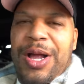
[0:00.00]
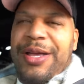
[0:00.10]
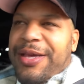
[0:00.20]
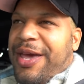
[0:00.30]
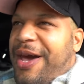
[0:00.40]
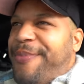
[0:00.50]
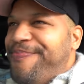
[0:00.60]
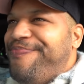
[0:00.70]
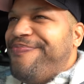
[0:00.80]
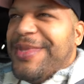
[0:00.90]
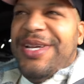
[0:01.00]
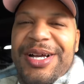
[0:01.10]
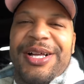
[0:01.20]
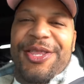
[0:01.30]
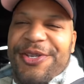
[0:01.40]
Yeah,
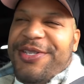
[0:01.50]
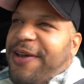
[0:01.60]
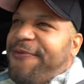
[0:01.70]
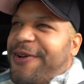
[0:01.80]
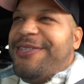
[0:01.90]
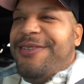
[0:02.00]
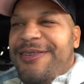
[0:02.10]
there's a difference.